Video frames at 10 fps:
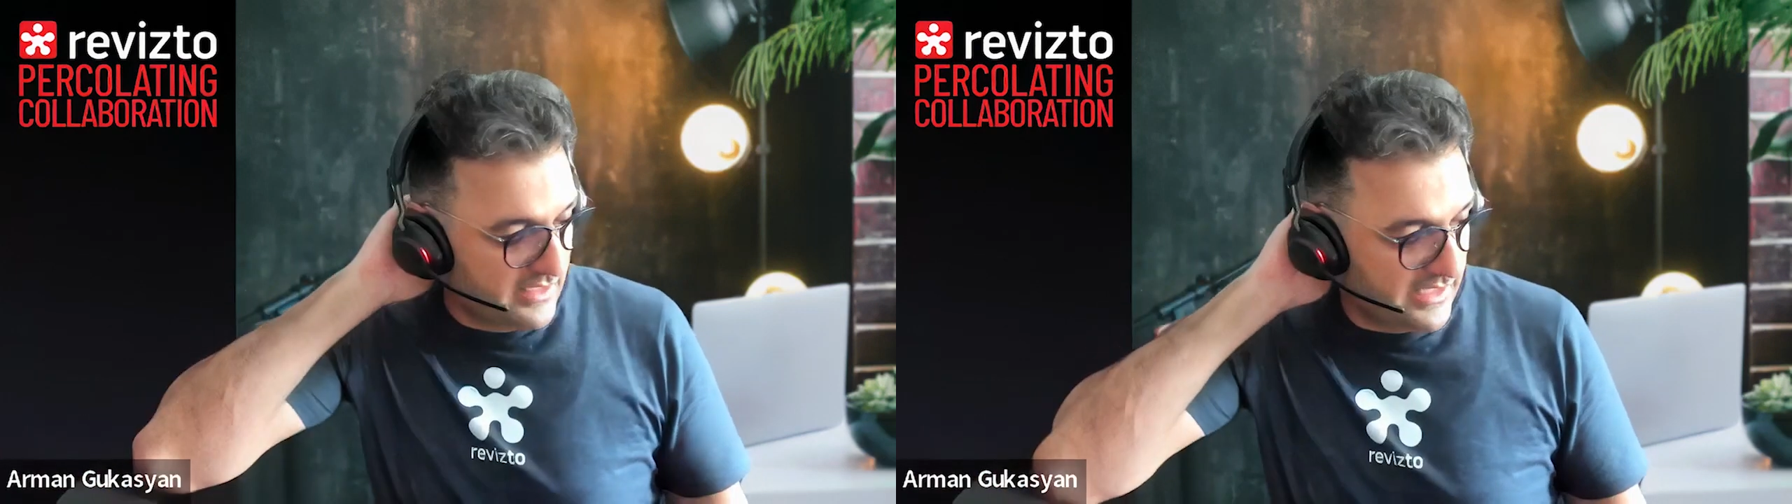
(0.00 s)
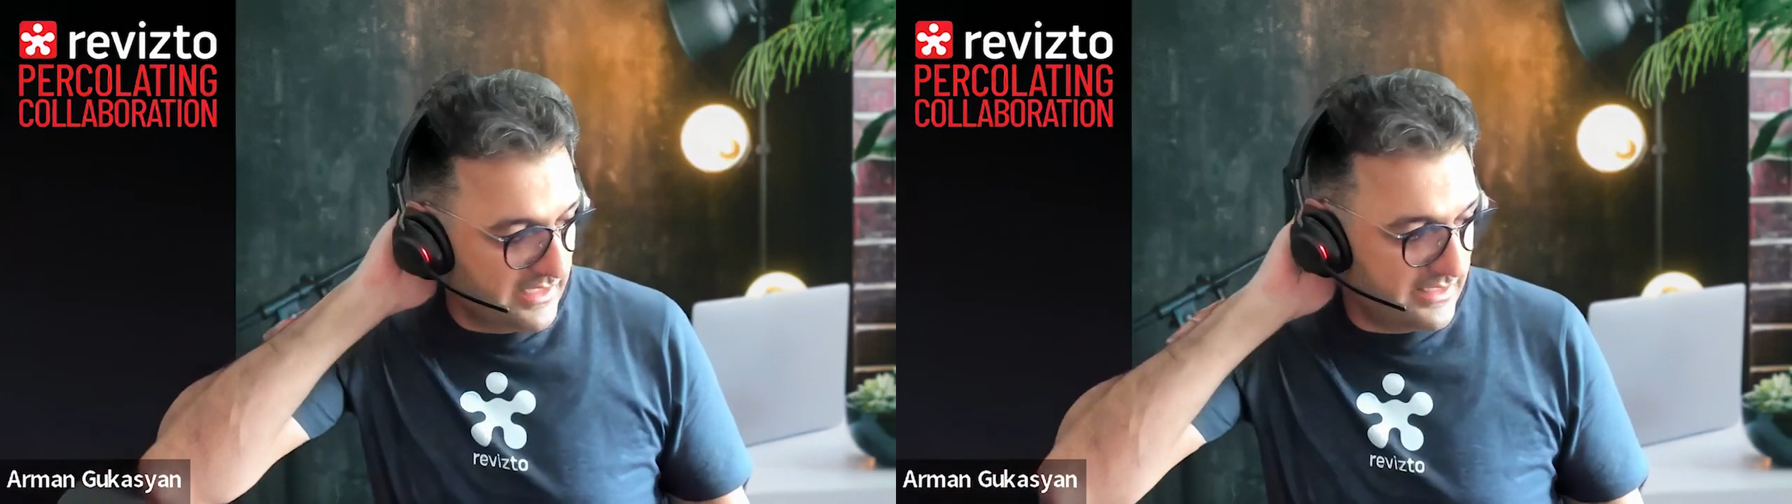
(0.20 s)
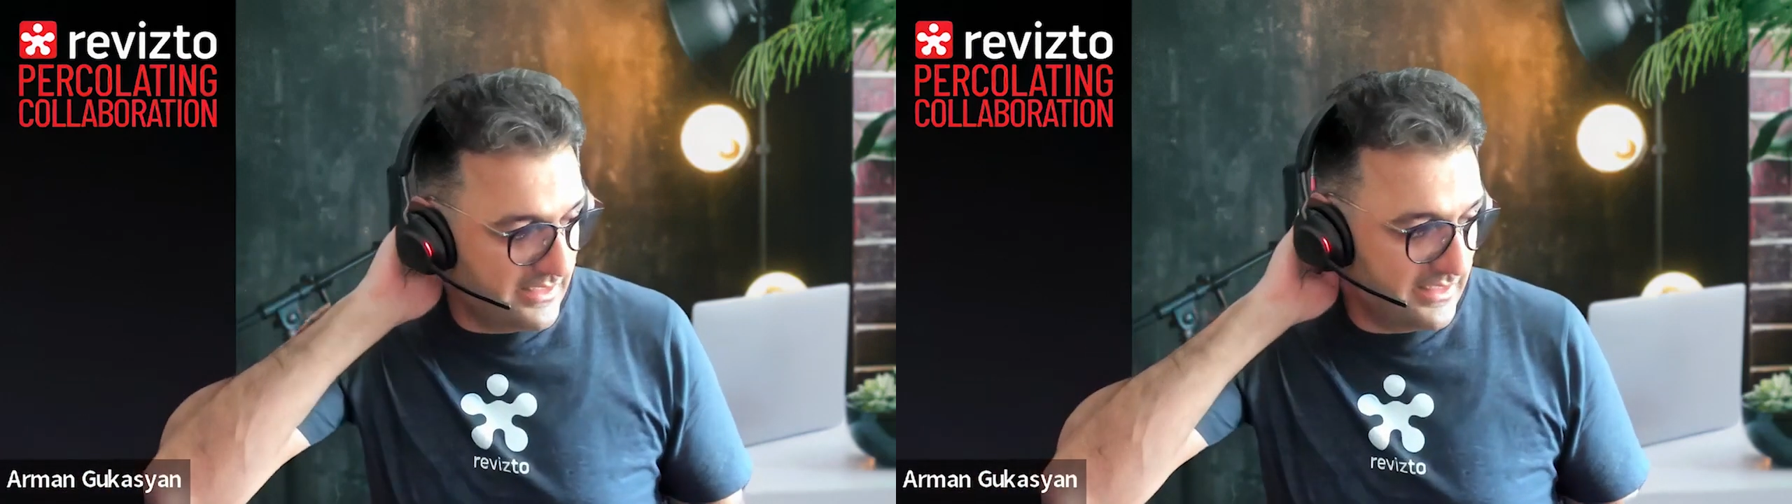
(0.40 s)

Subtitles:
and